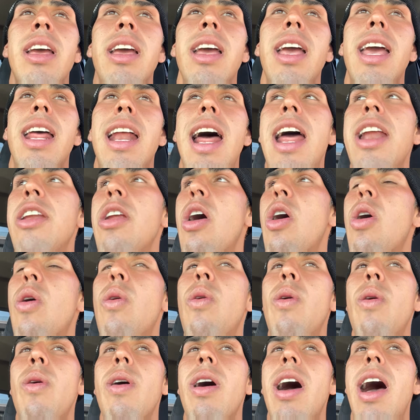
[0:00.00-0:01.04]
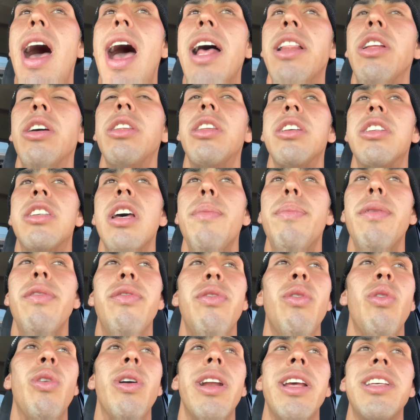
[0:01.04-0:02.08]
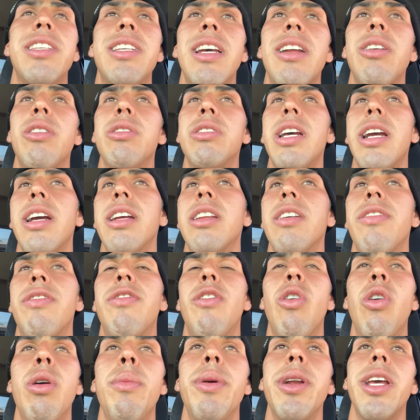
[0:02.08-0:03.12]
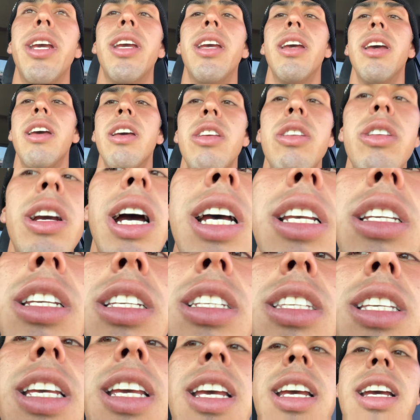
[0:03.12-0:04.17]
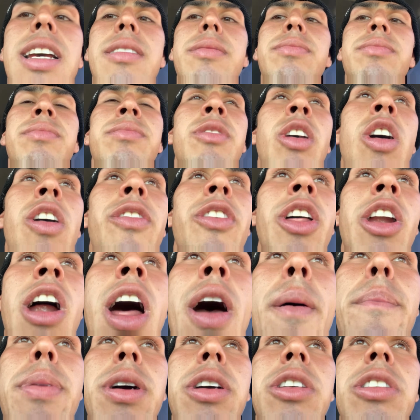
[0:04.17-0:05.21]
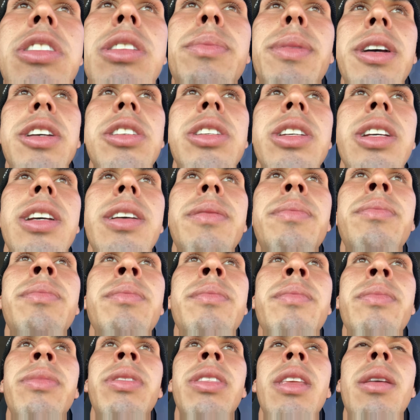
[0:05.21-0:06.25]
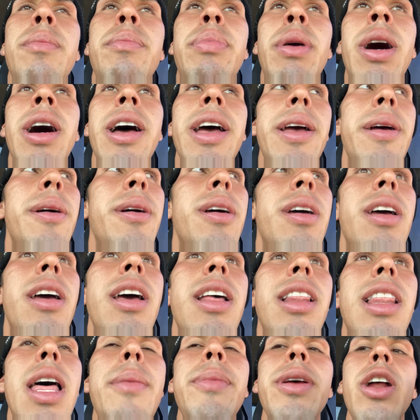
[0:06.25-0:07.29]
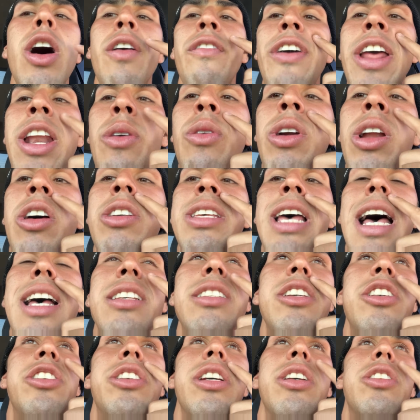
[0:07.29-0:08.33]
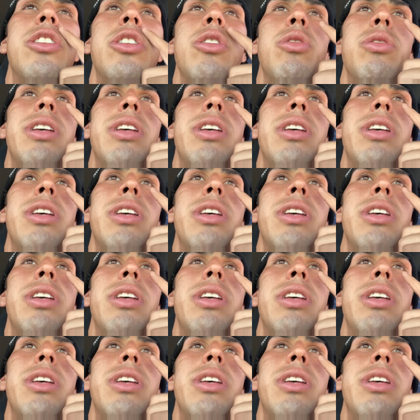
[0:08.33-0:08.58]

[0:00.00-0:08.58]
And I know I looked this up before and it said it was like a deformity. You guys could see it. Hopefully I don't have boogers in my shit. But let me know if anyone else has this shit too.